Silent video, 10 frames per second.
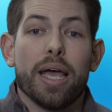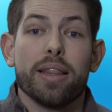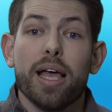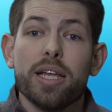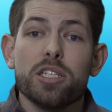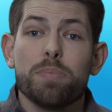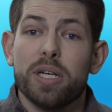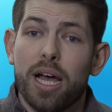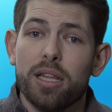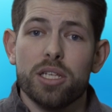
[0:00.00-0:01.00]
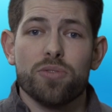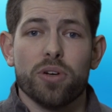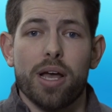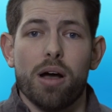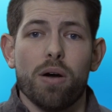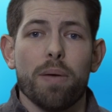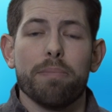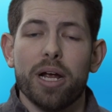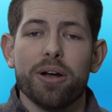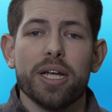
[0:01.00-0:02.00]
And last but not least for now,
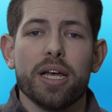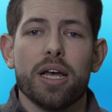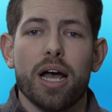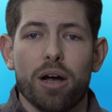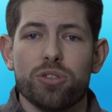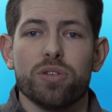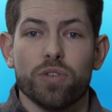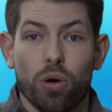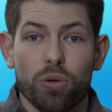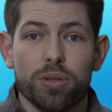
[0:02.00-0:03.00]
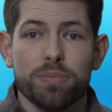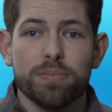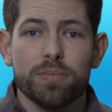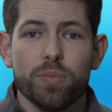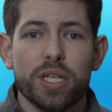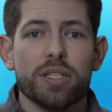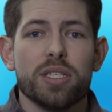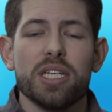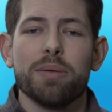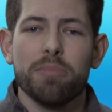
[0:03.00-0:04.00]
Mary, House of Gold. We can
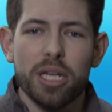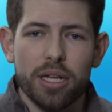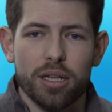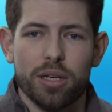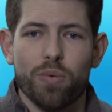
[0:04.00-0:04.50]
see immediately